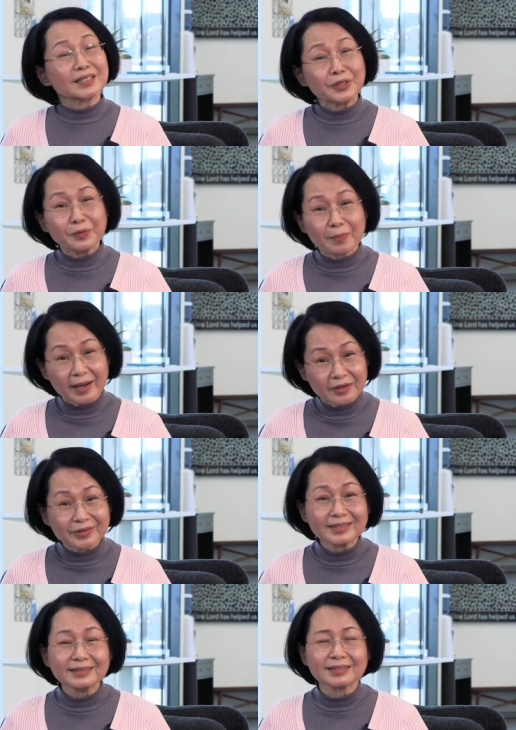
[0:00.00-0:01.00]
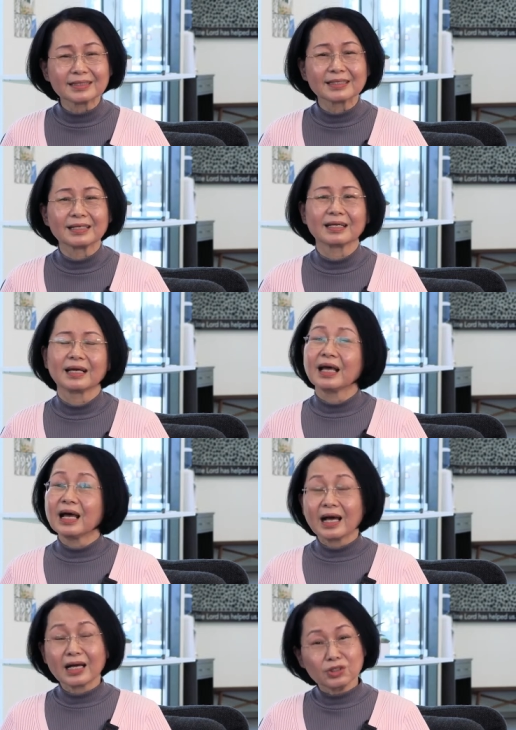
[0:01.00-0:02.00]
new migrant,
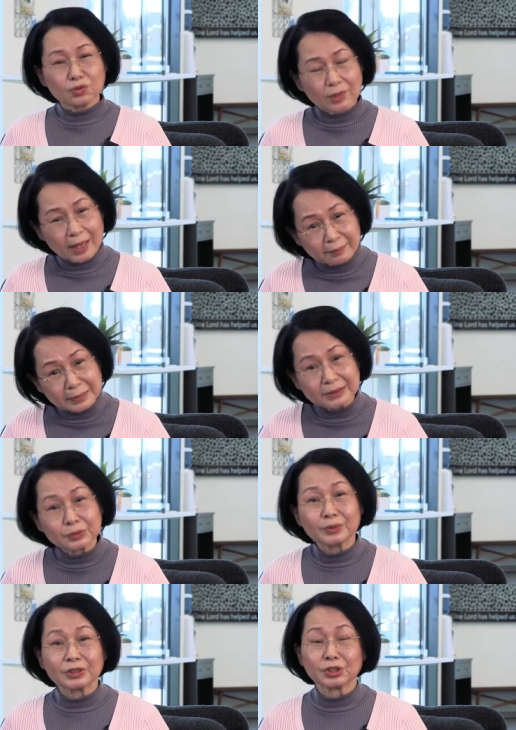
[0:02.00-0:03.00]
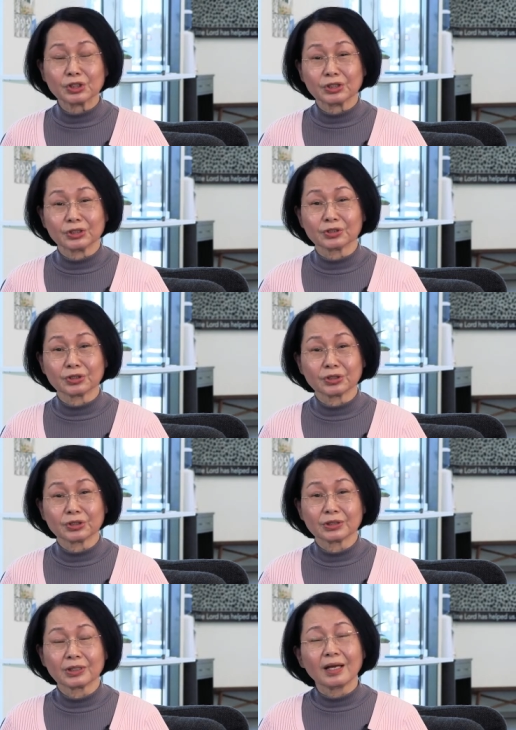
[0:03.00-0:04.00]
a newcomer to the church,
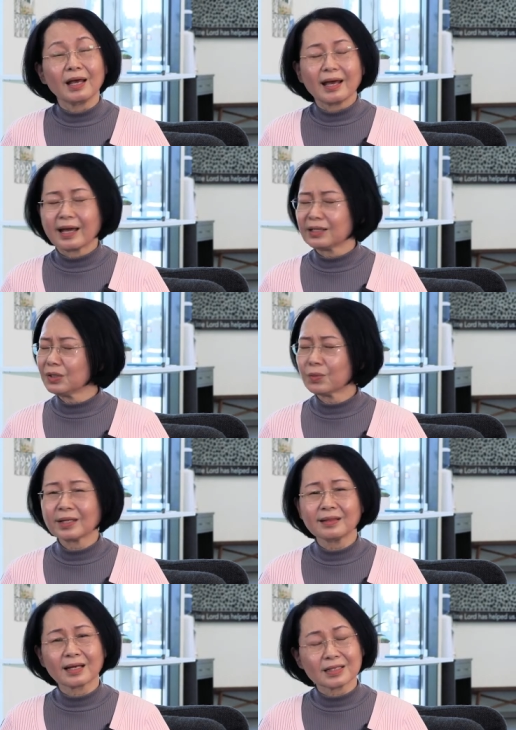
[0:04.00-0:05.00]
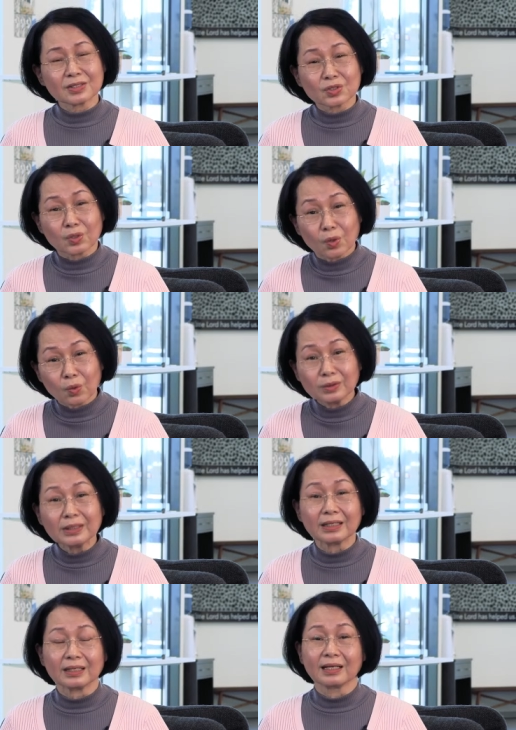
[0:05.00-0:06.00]
anyone that is
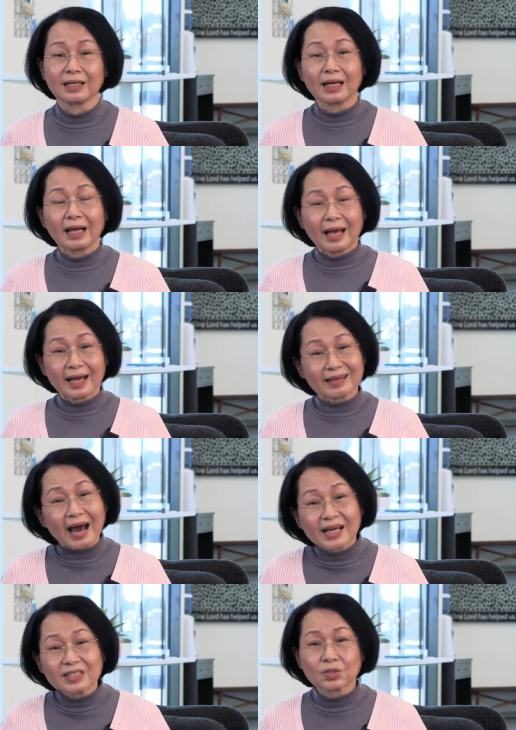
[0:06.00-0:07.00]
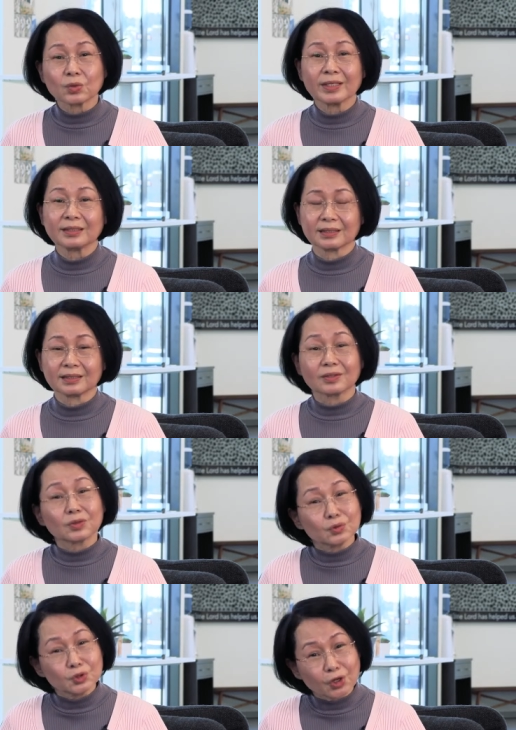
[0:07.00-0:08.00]
lonely and isolated
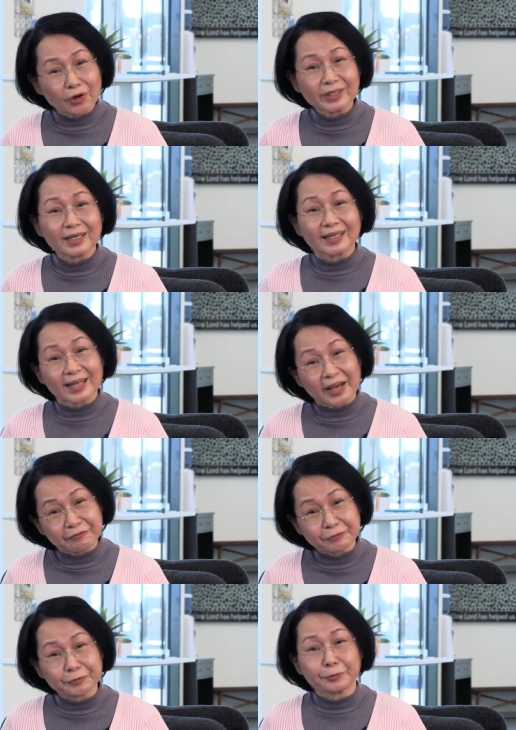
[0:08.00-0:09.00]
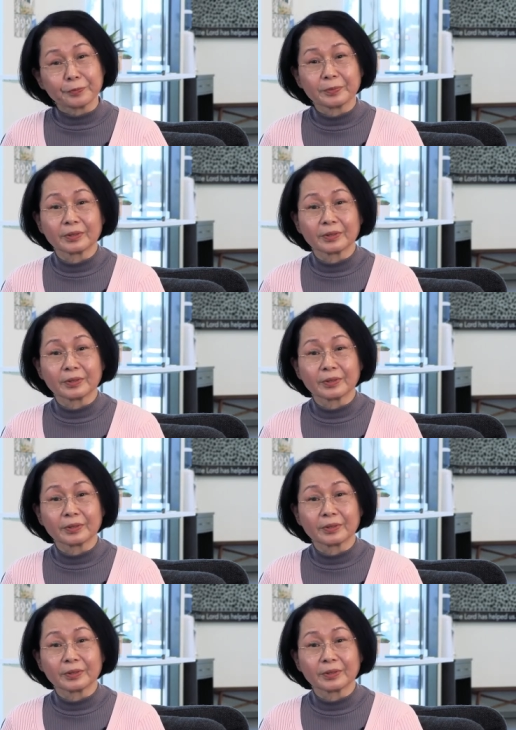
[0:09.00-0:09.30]
to join a life group.